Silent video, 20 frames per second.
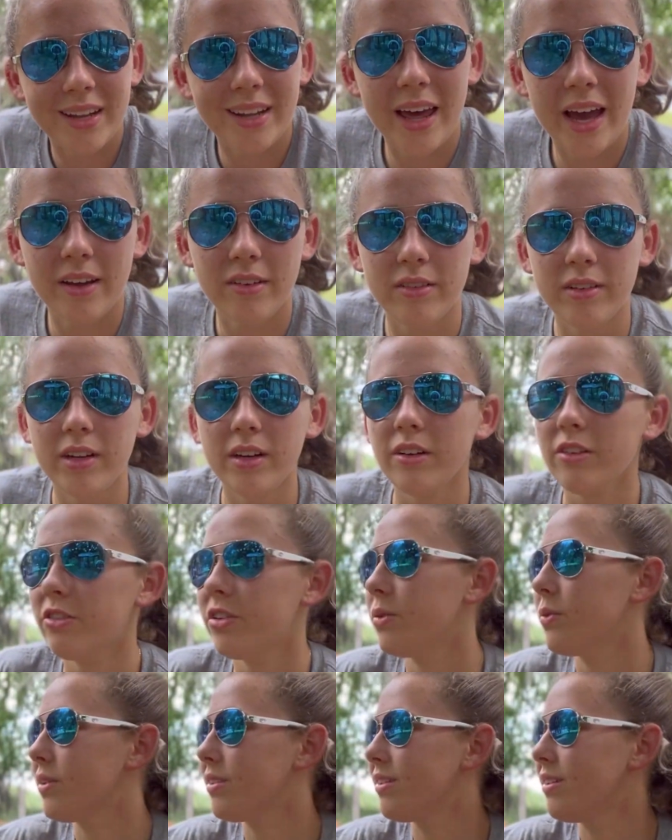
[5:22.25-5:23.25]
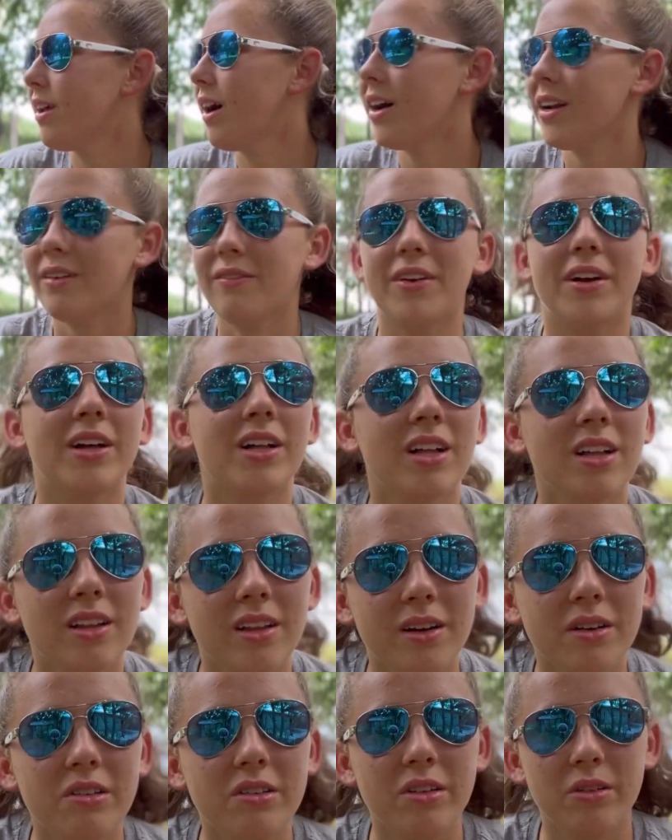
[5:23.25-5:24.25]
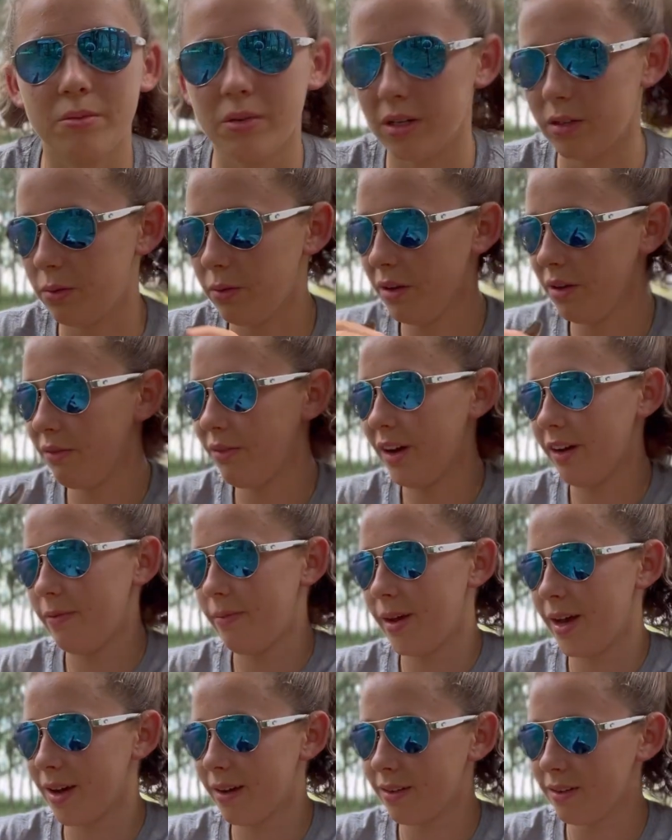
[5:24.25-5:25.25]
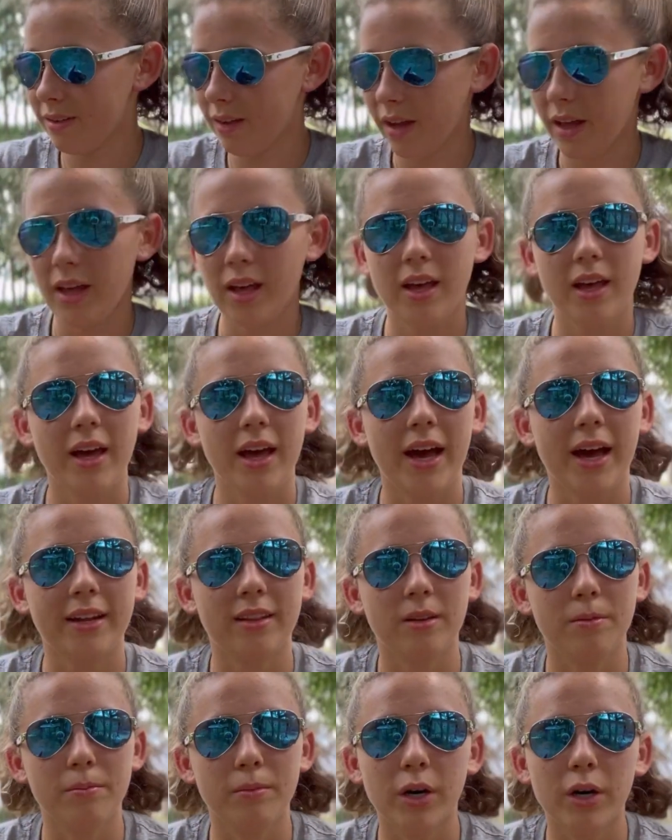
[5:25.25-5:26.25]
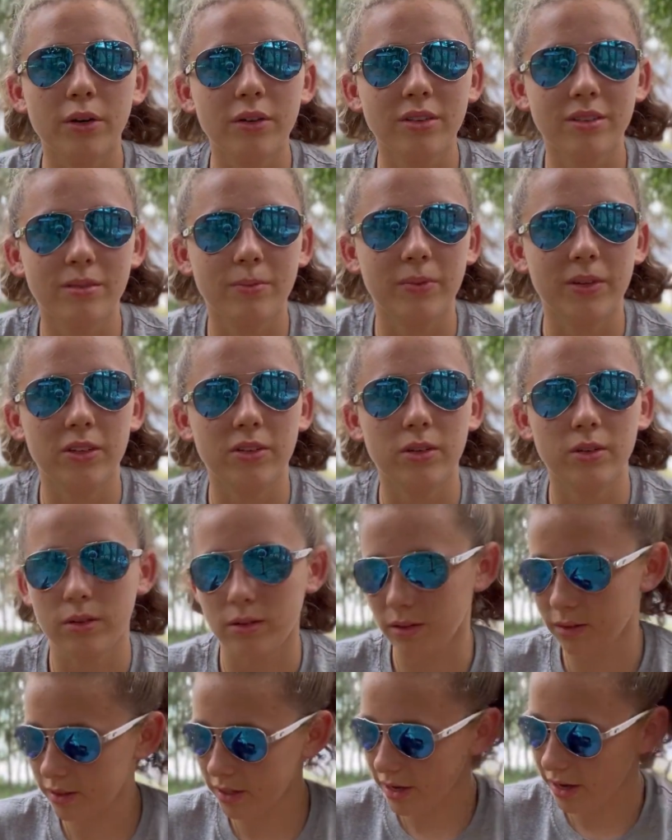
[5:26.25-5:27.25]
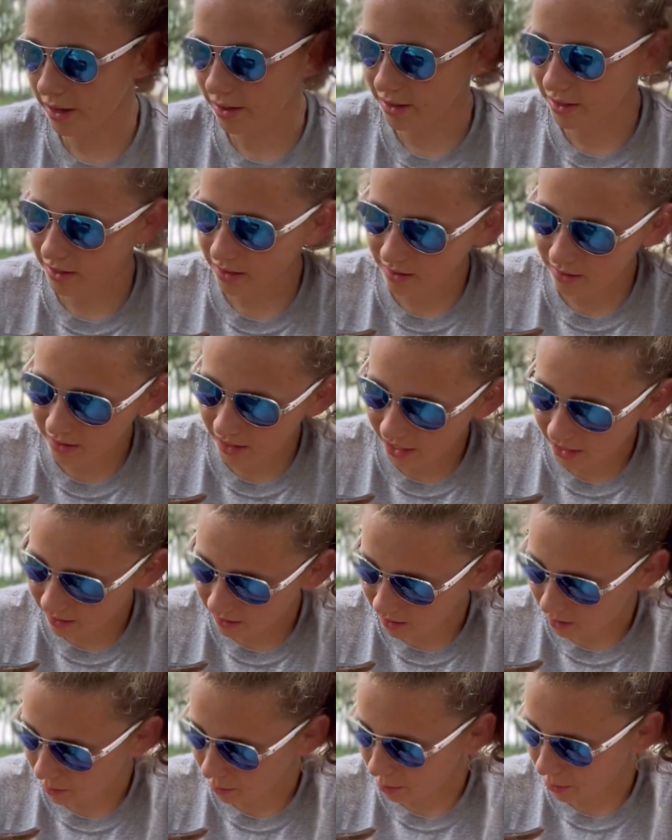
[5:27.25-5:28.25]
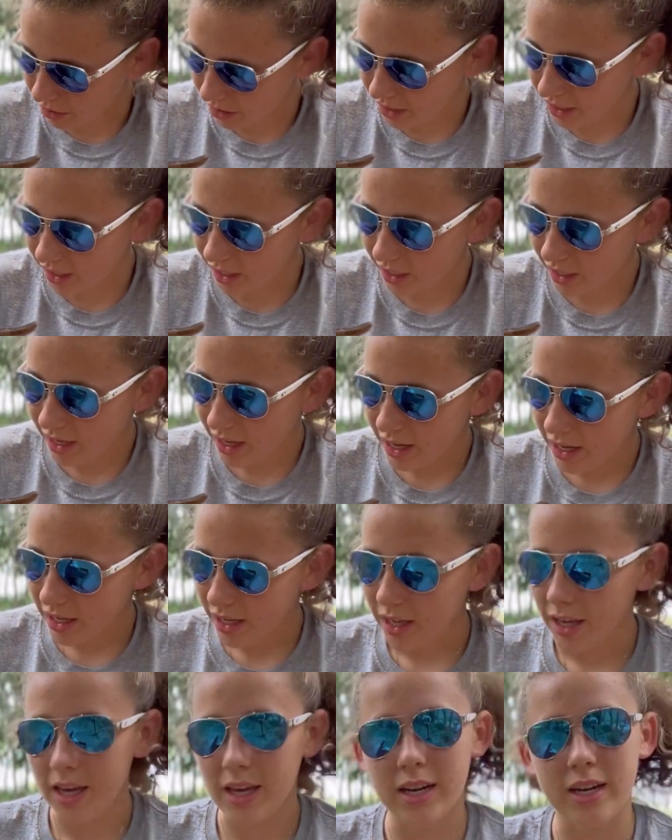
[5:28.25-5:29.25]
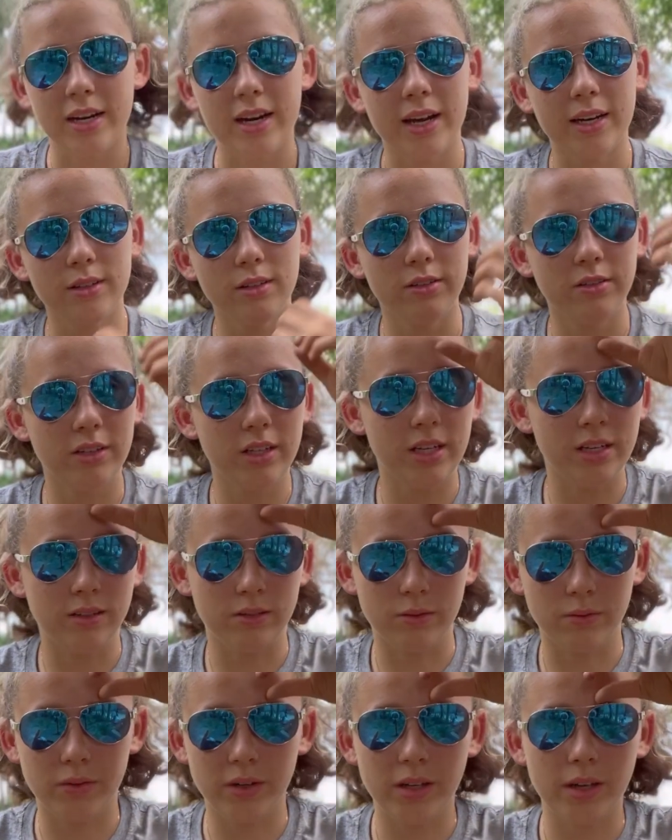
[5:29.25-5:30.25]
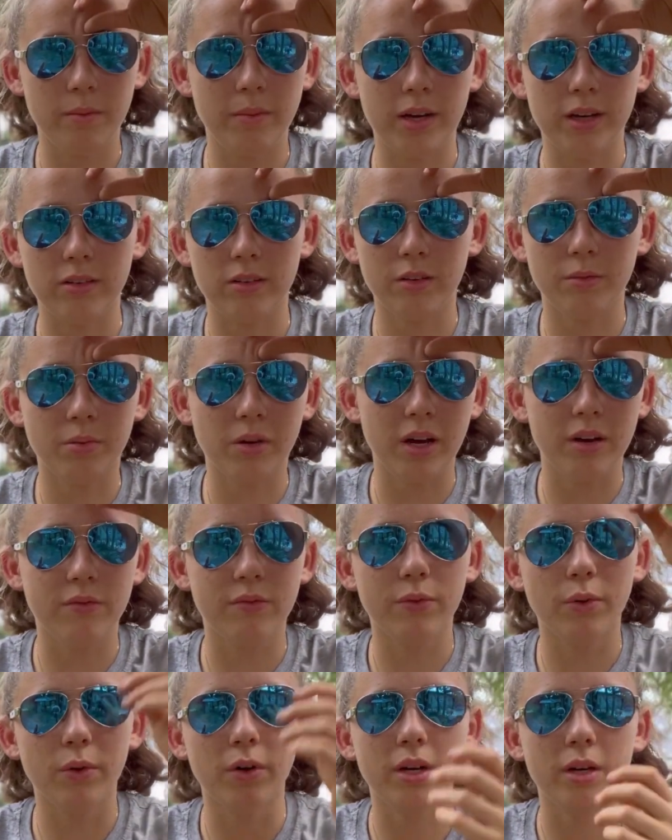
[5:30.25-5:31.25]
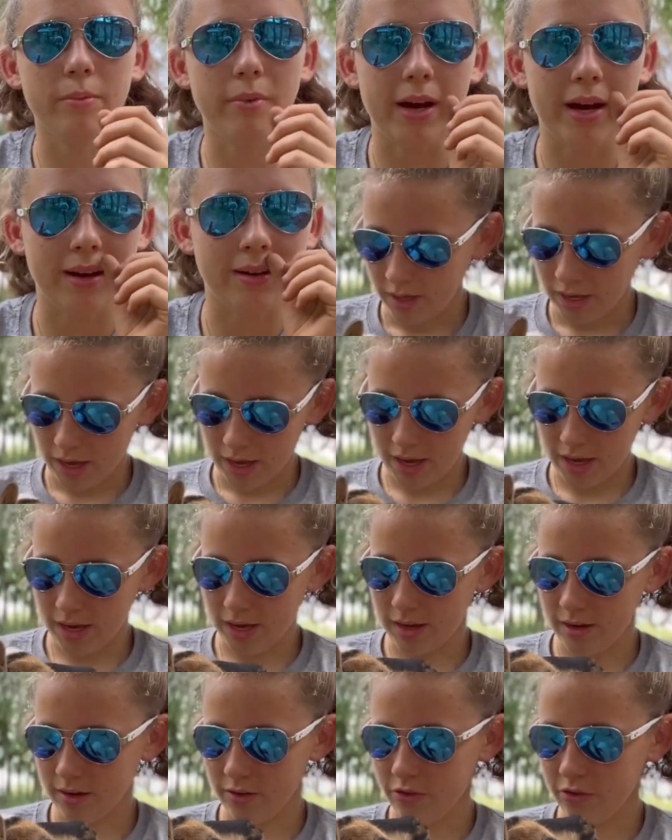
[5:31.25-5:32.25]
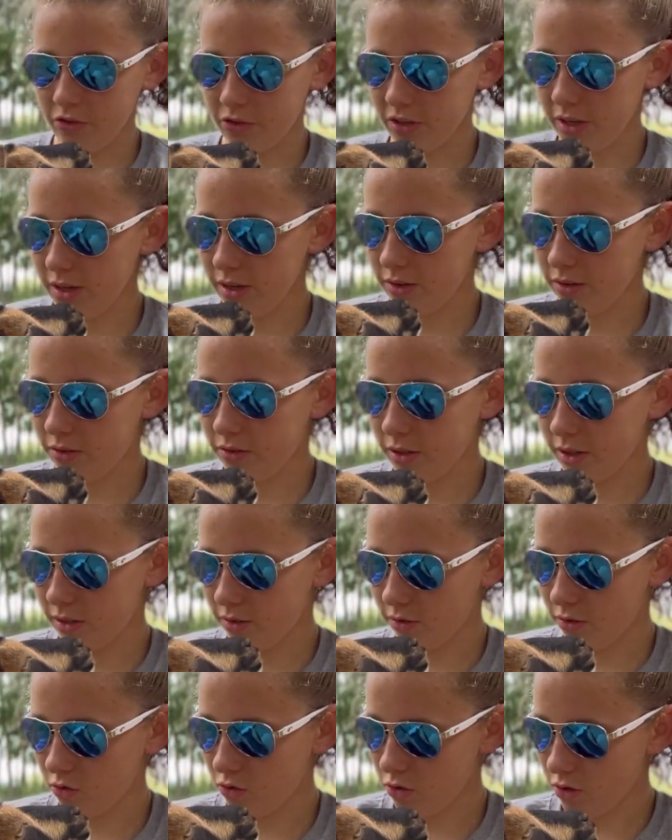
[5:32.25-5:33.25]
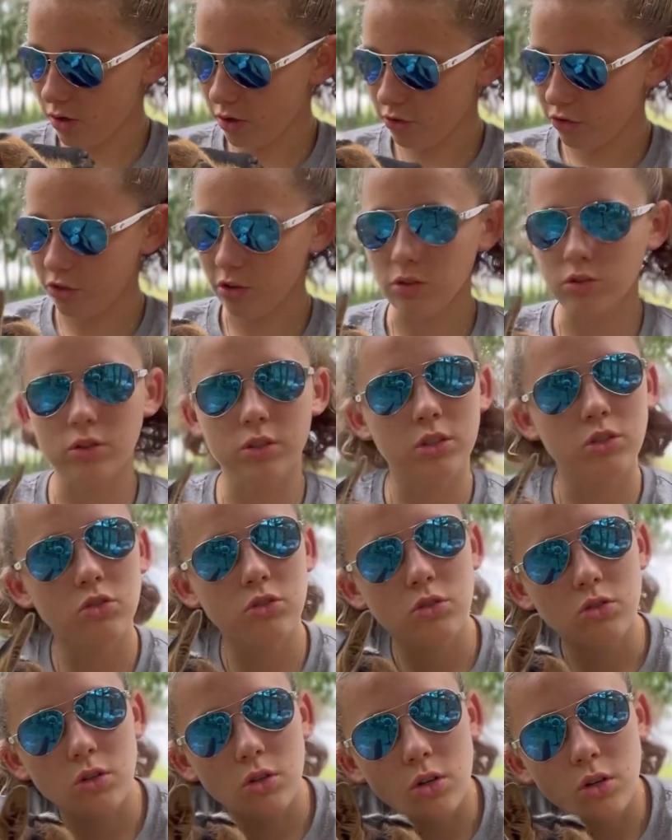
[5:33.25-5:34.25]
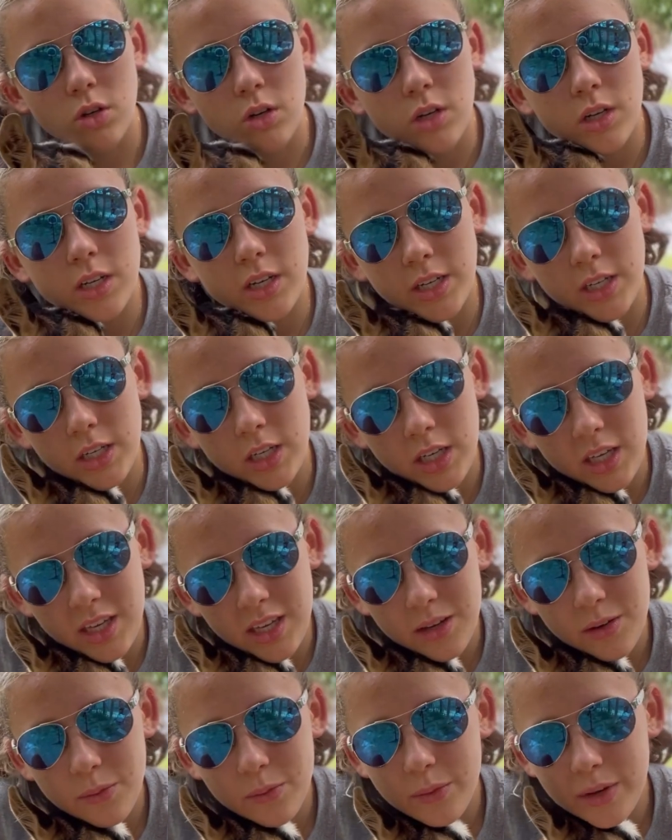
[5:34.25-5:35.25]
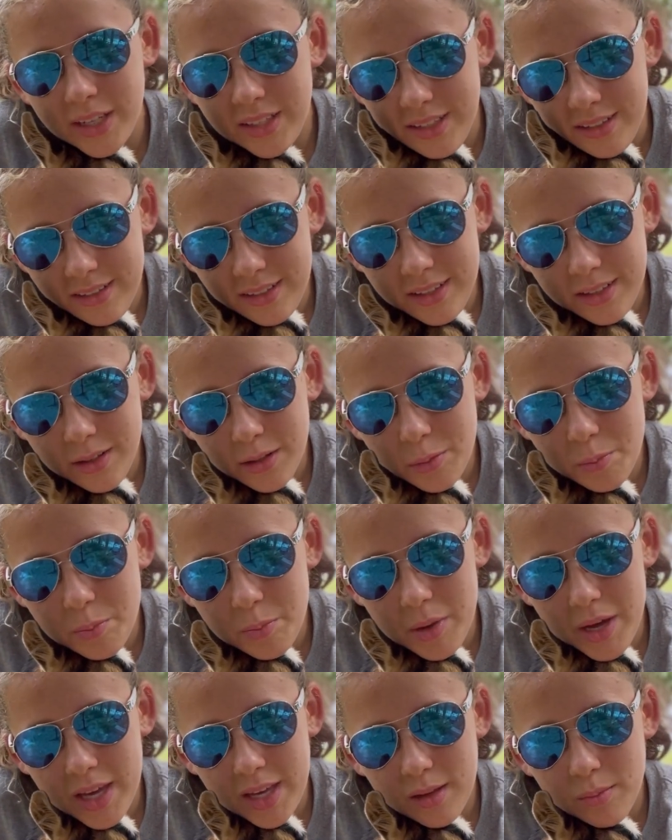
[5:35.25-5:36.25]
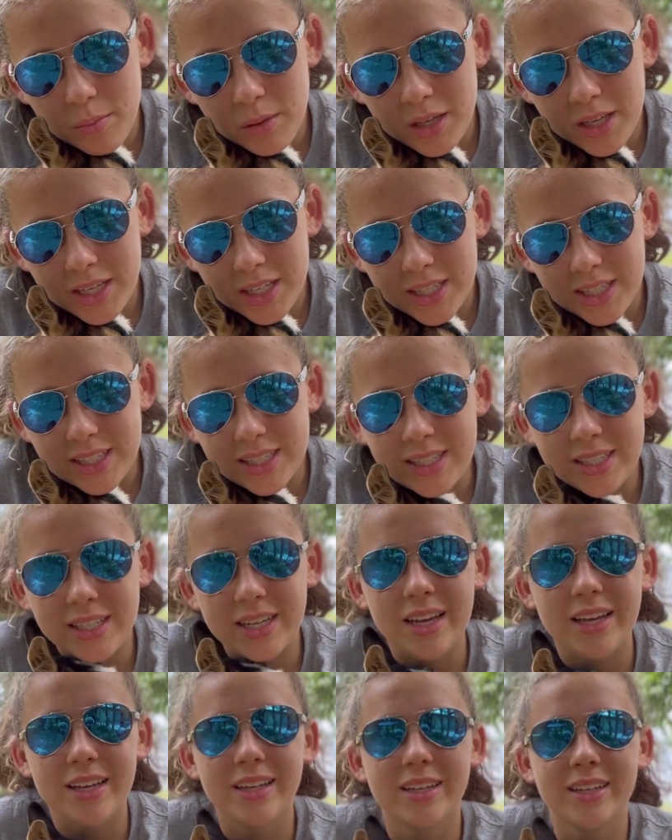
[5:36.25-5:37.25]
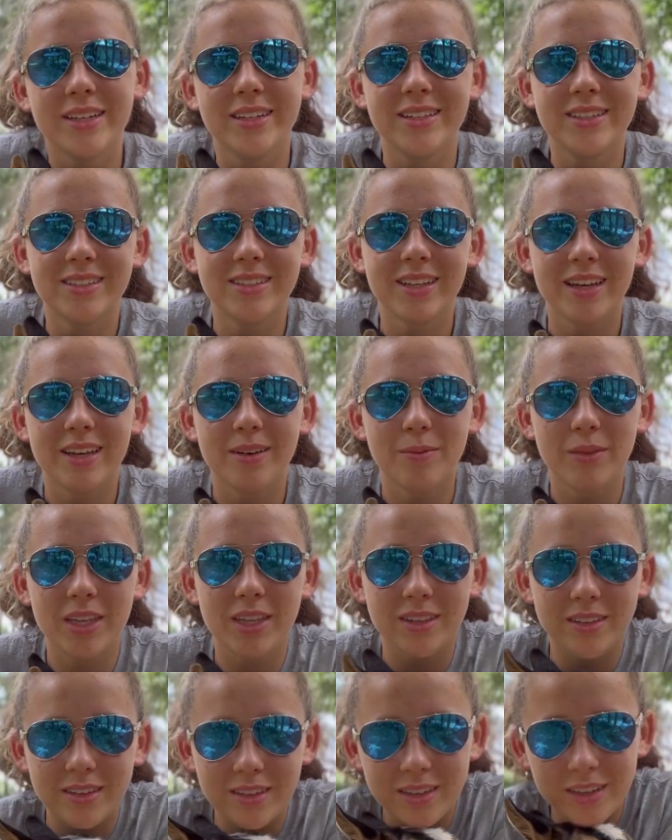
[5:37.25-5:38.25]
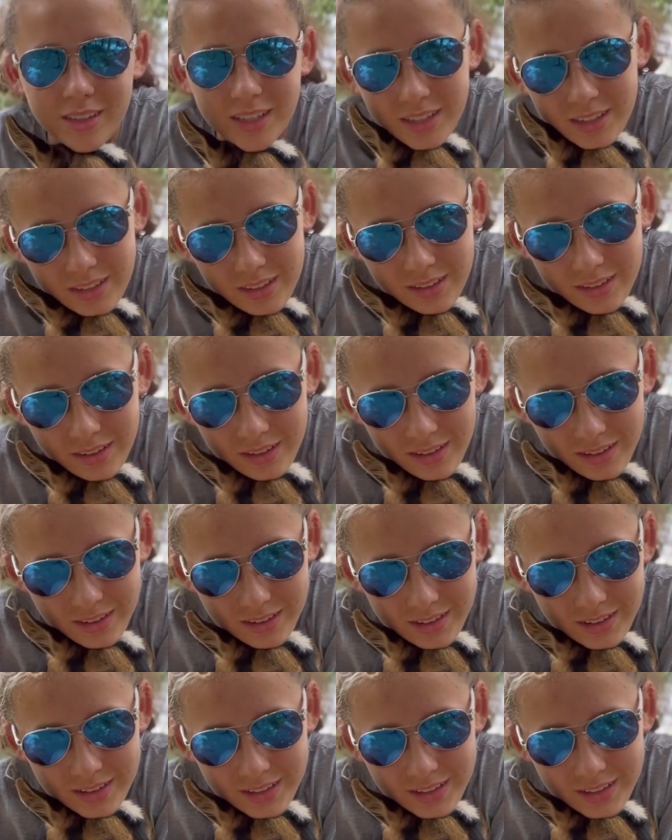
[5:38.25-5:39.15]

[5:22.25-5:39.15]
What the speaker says: Last year she was not even close. She was probably 25 pounds at the most when she was the size to breed. And now she is really big. She's probably 40 pounds. And she is just such a good girl, and I can't wait to see her babies. Cause like, I mean, look at this girl.